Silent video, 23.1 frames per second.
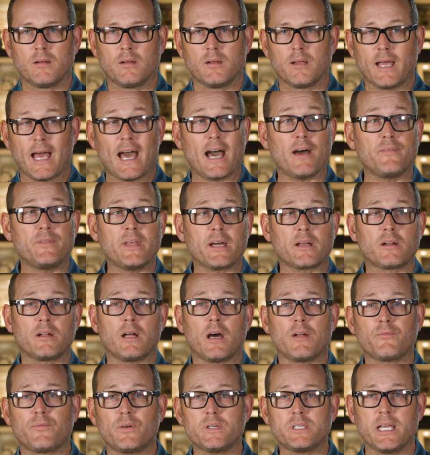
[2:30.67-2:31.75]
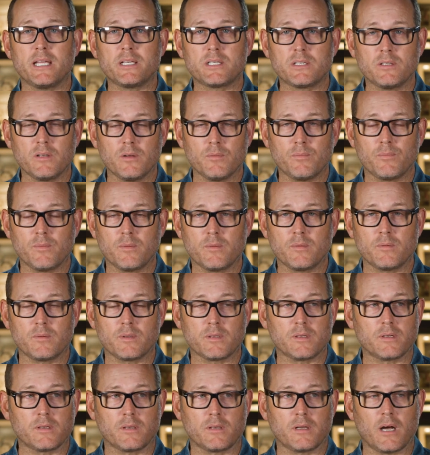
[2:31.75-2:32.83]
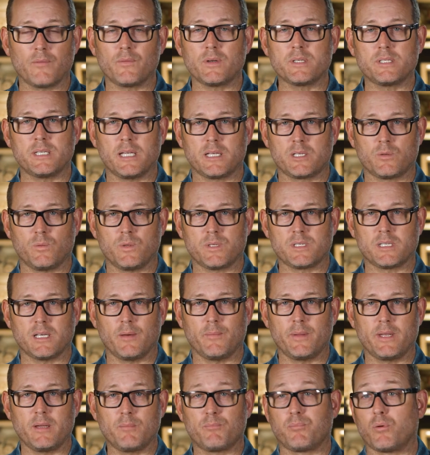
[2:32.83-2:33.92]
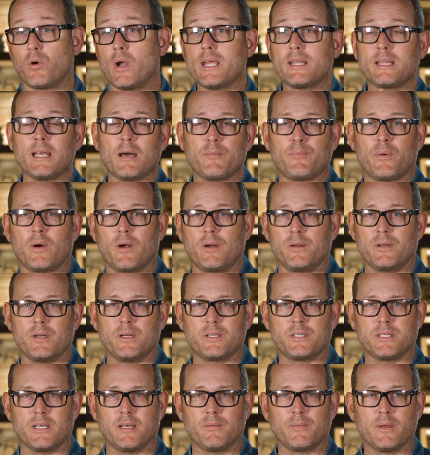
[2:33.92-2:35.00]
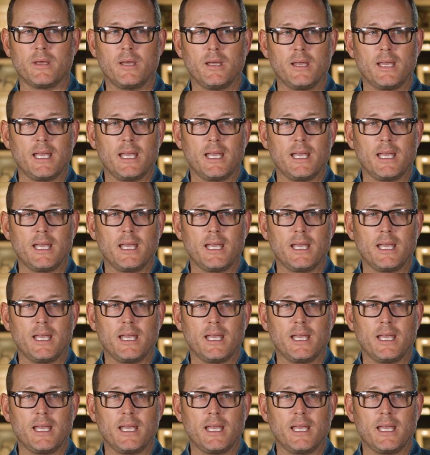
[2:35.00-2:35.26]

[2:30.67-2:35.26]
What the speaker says: have that confrontational conversation with somebody, break that partnership,